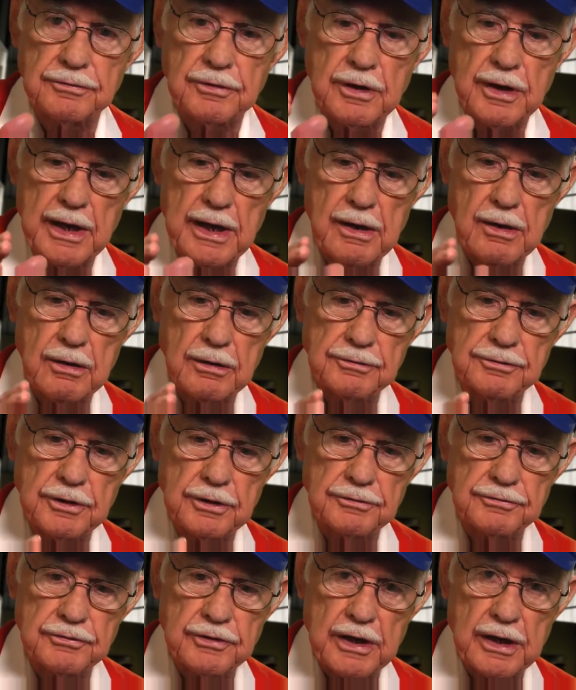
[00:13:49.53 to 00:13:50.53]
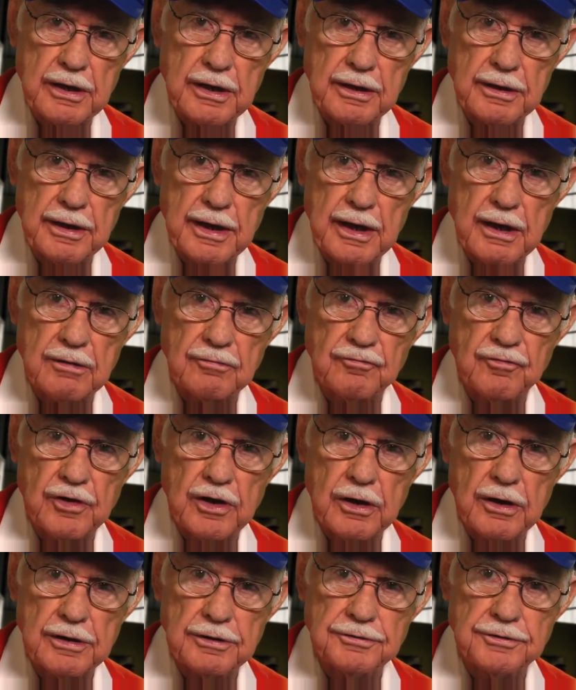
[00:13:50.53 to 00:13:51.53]
an hour and just set it down
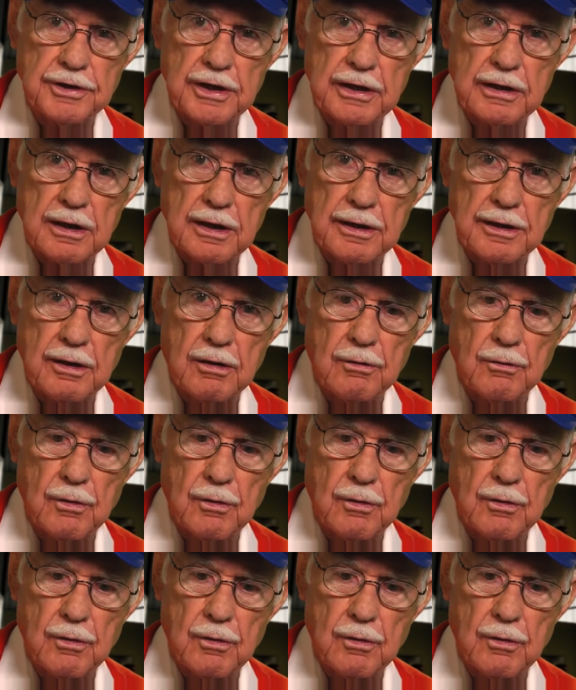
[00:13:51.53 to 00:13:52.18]
very gently on